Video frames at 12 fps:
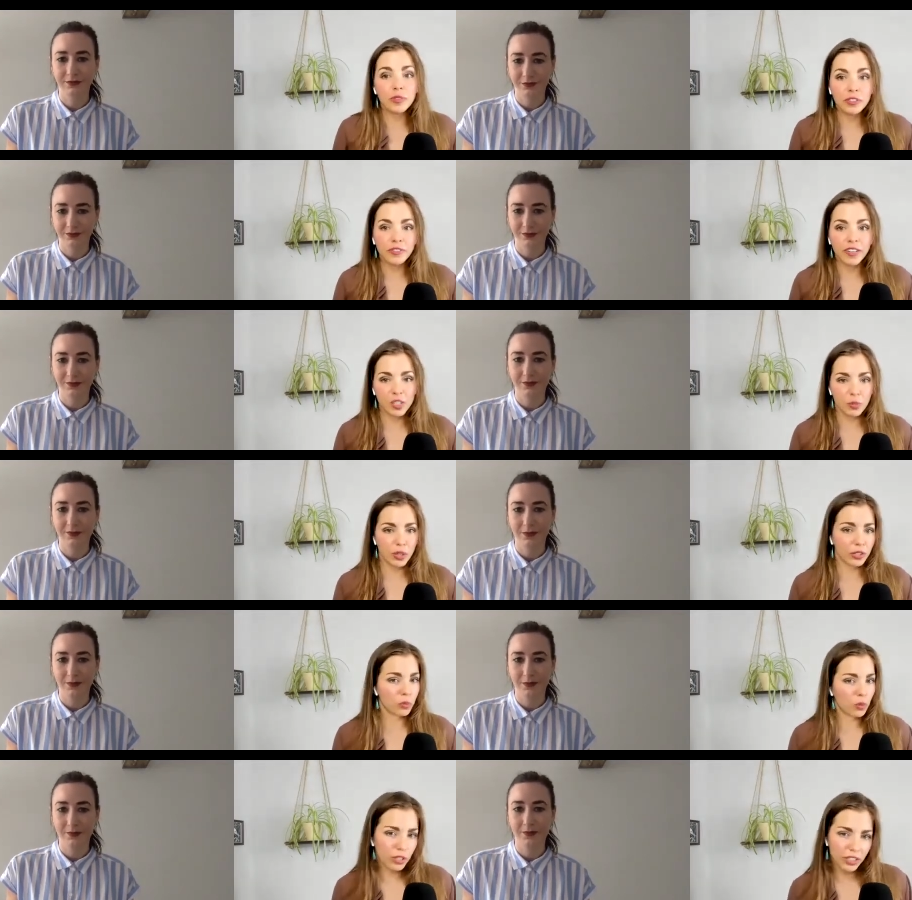Speaker 1: device while they're
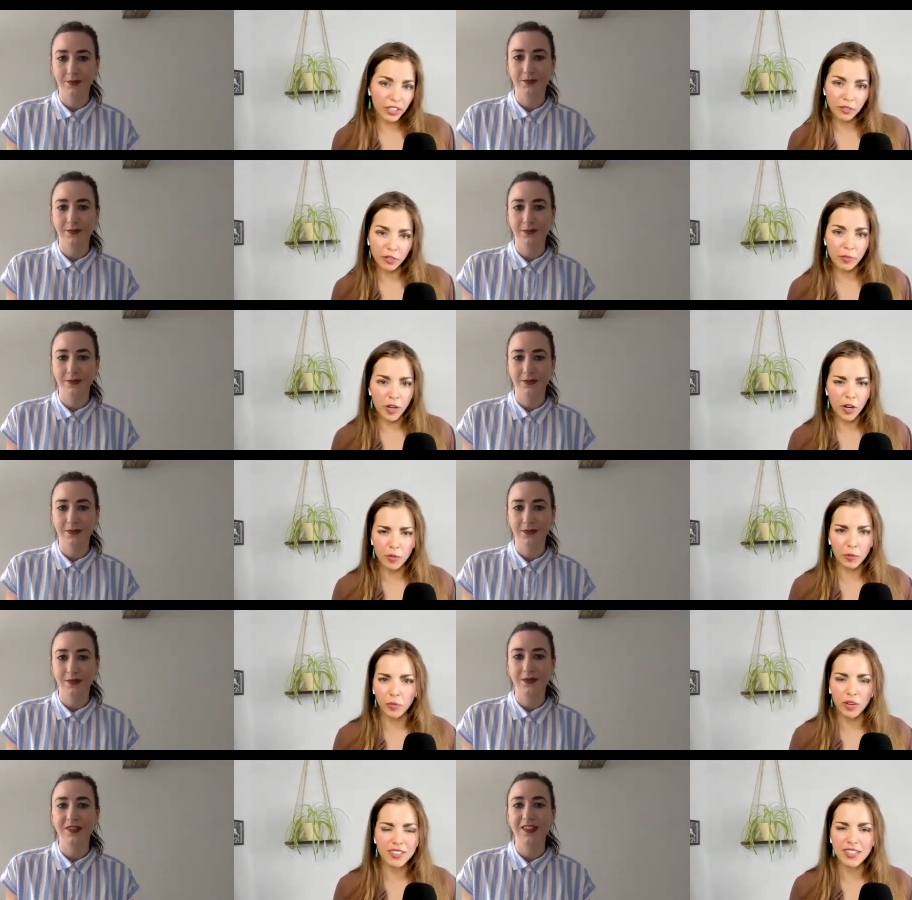working from home, or
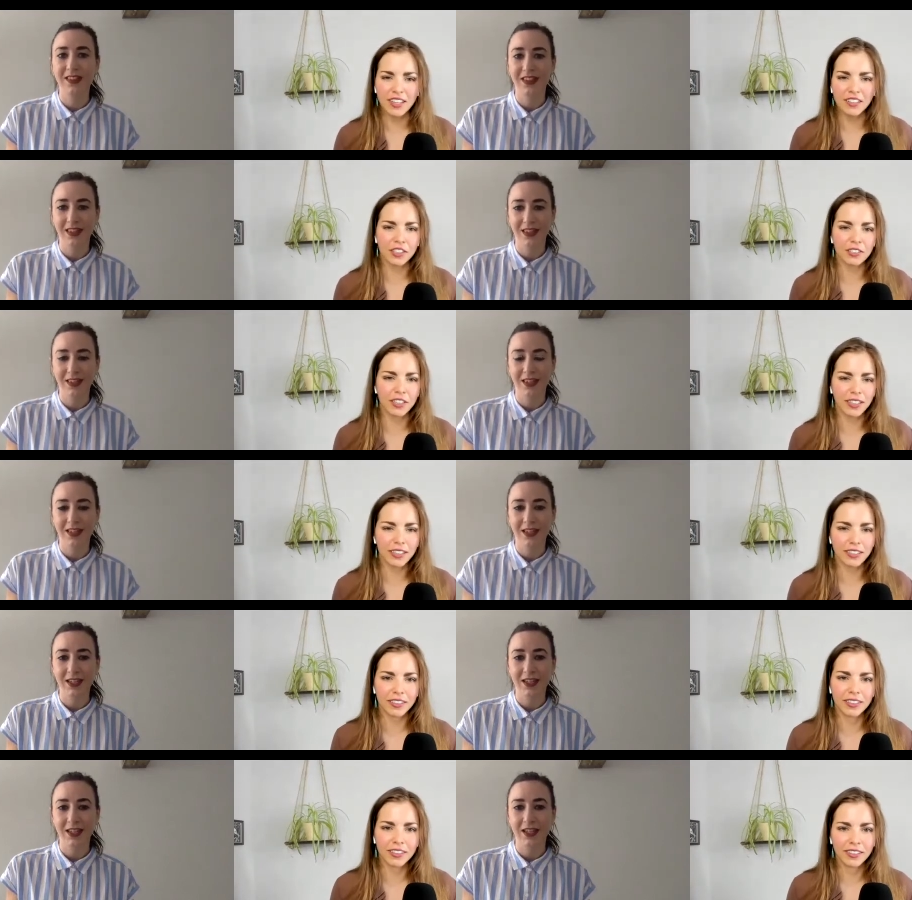what does that look like?
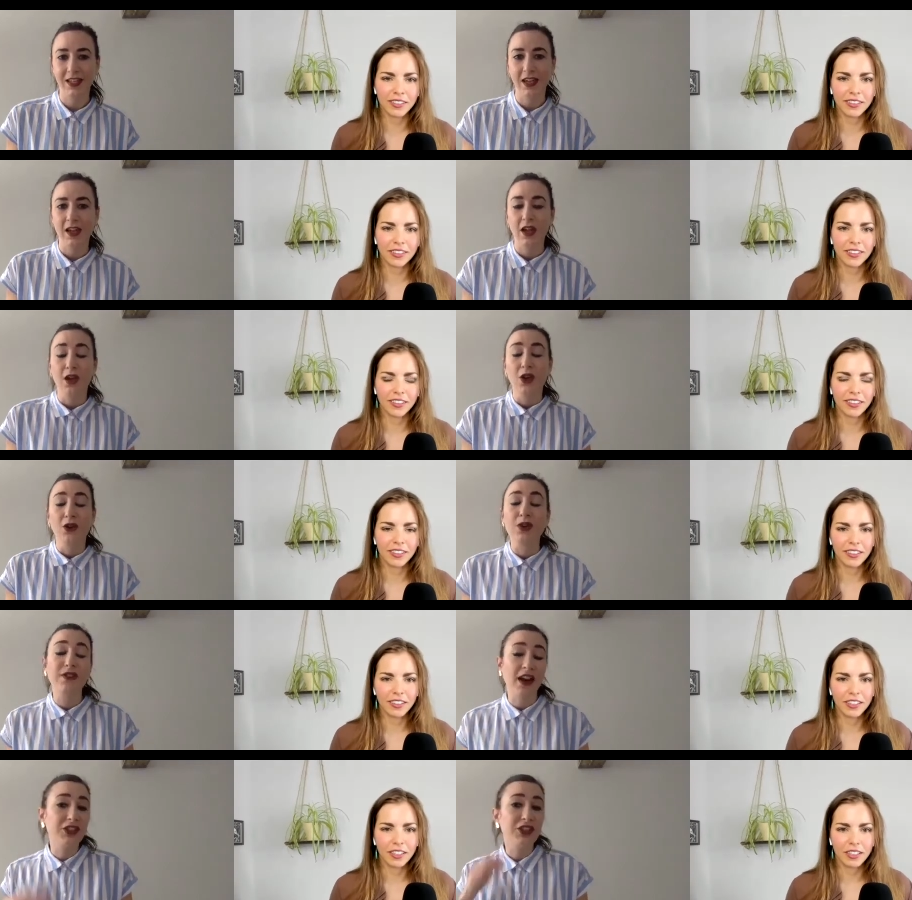
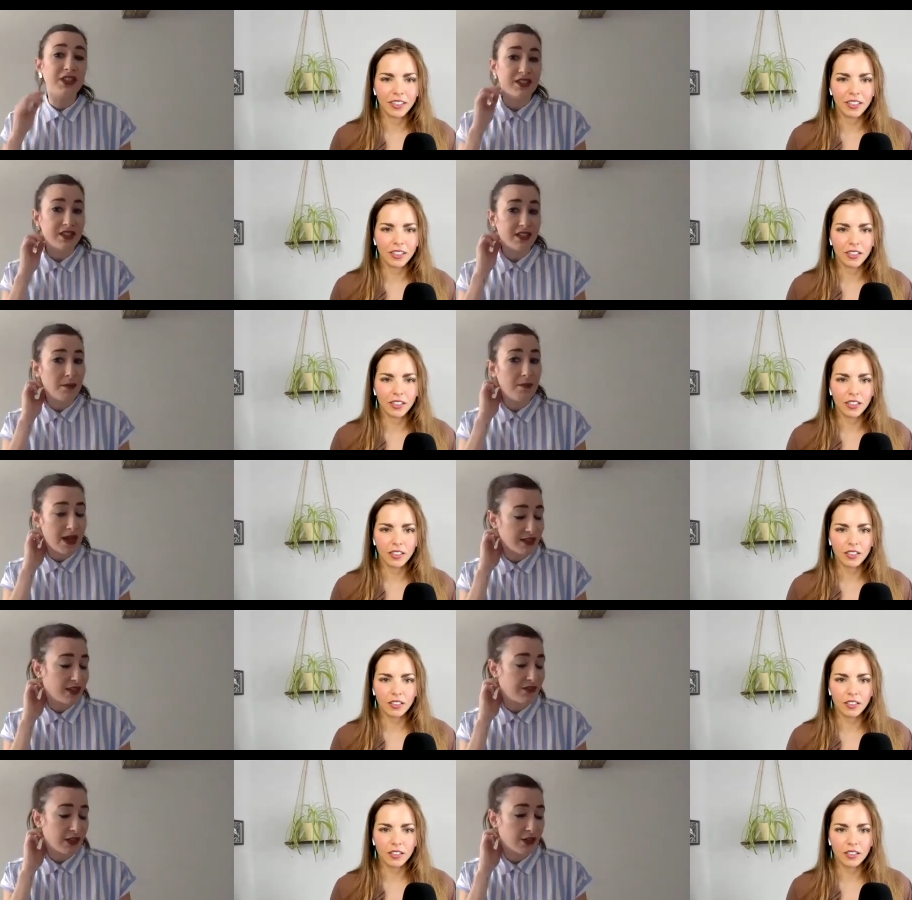
Speaker 2: We've actually seen a
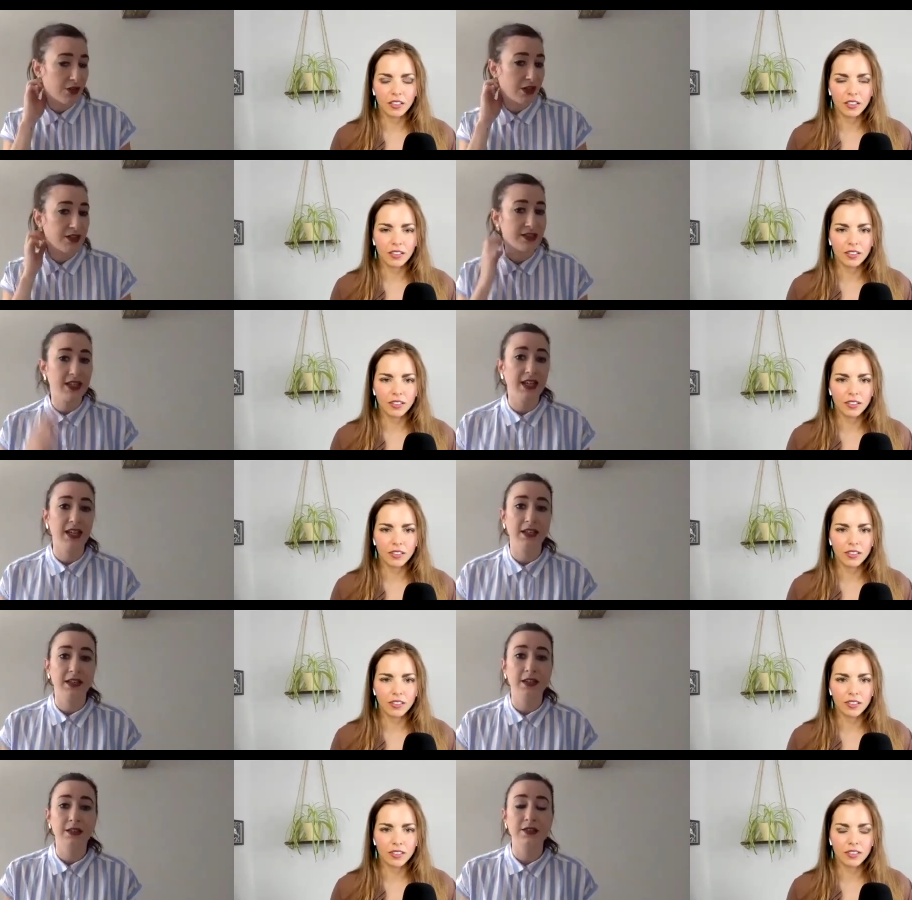massive increase
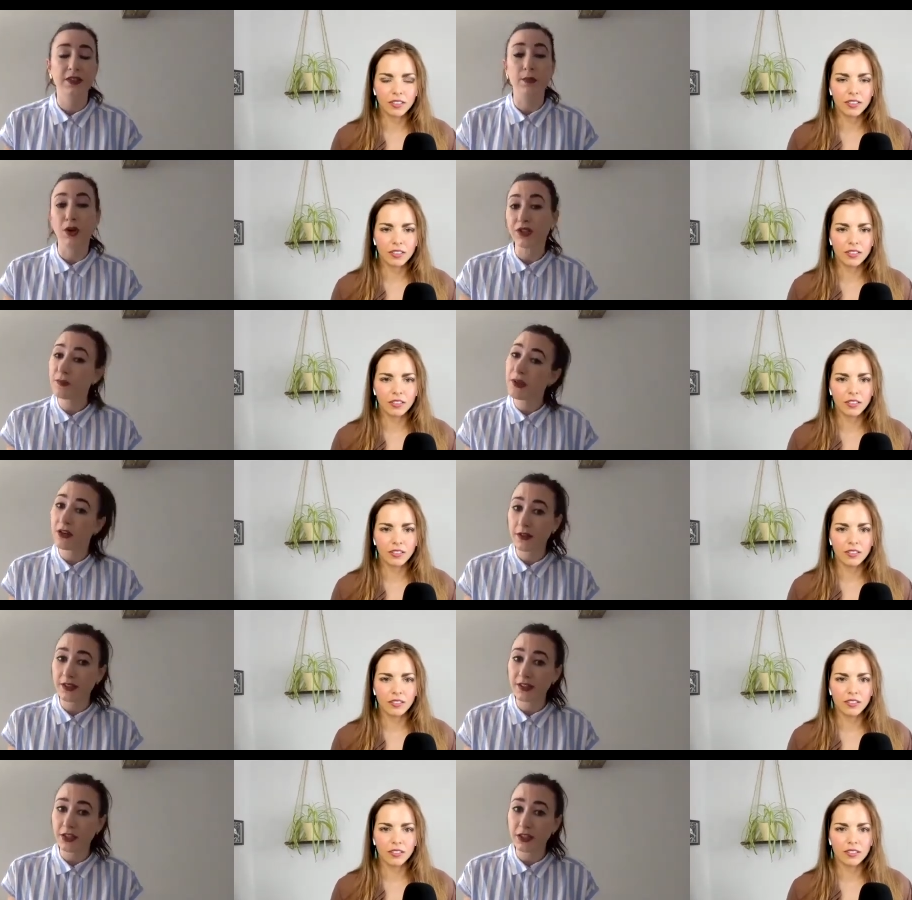in smart speaker
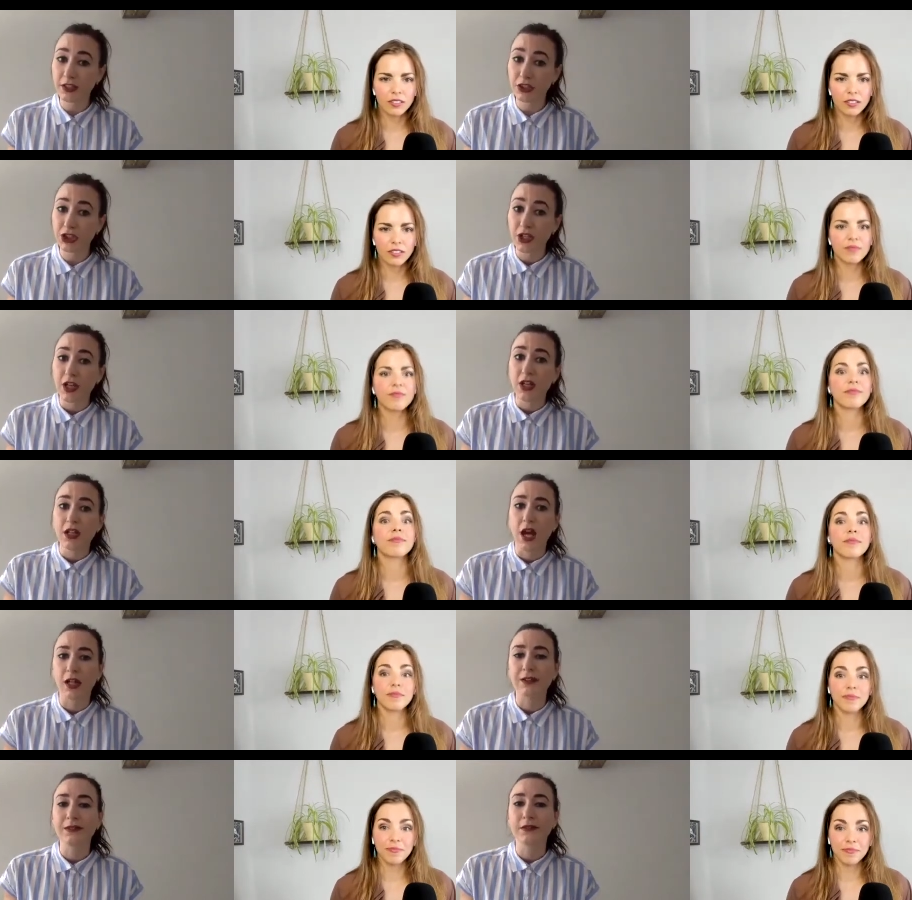listeners.
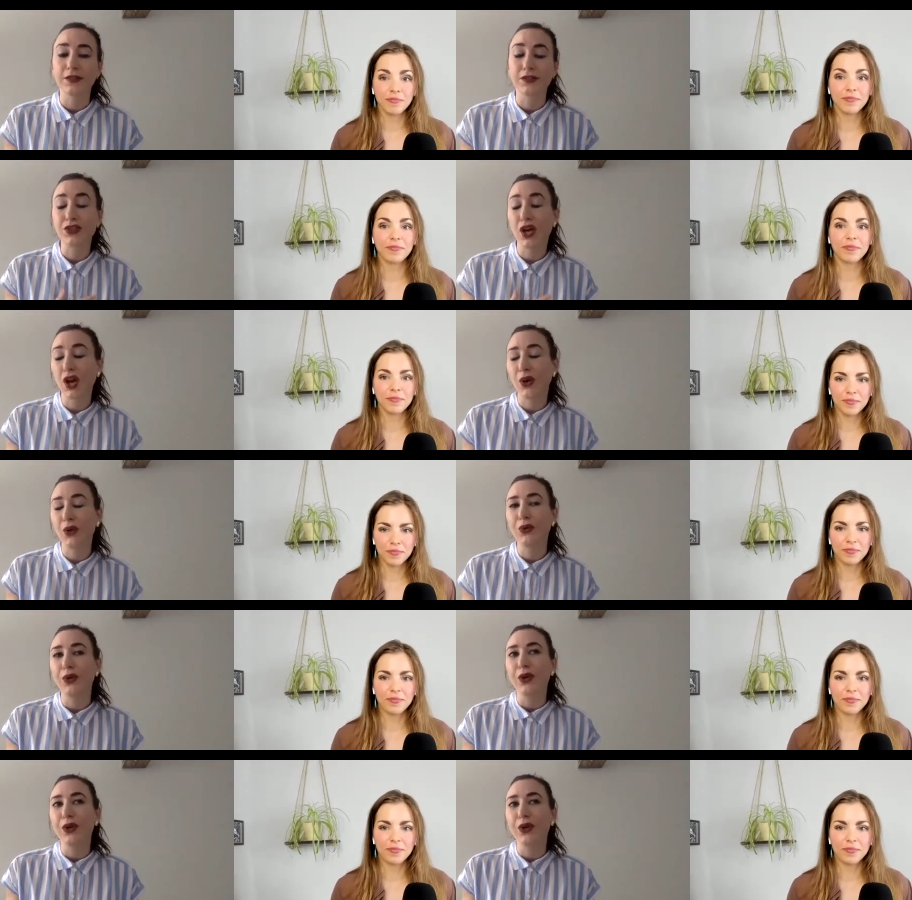So